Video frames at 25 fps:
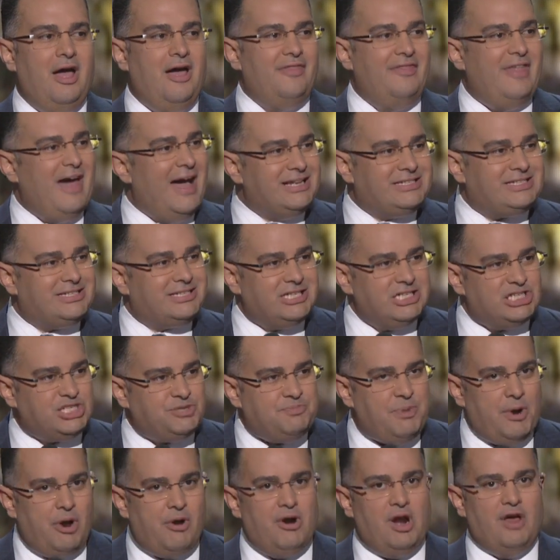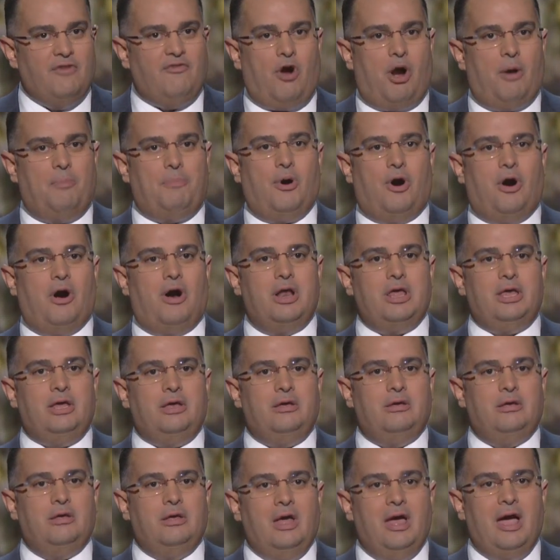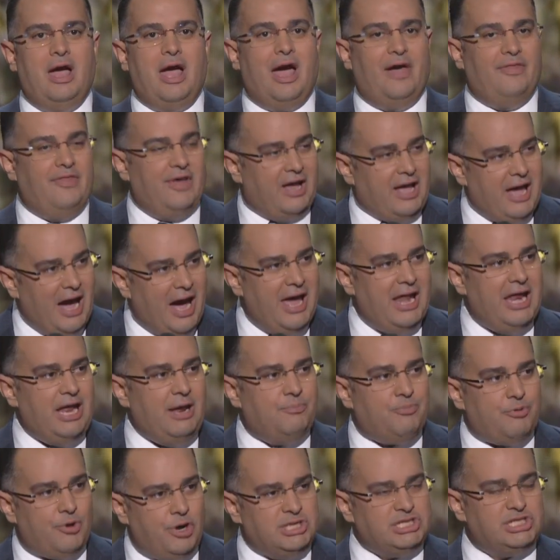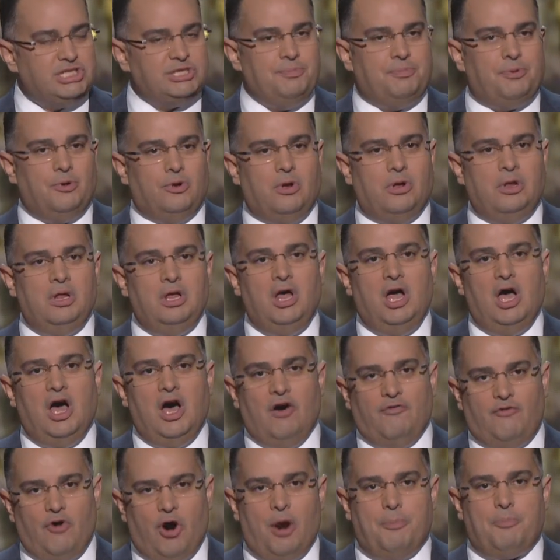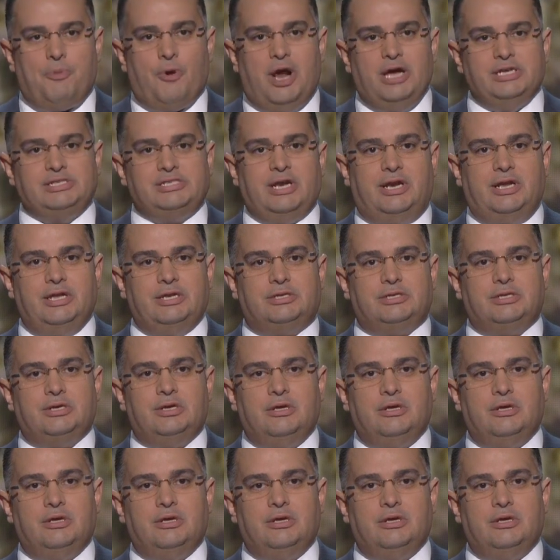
That's the spirit of our party and the guiding principle of our president.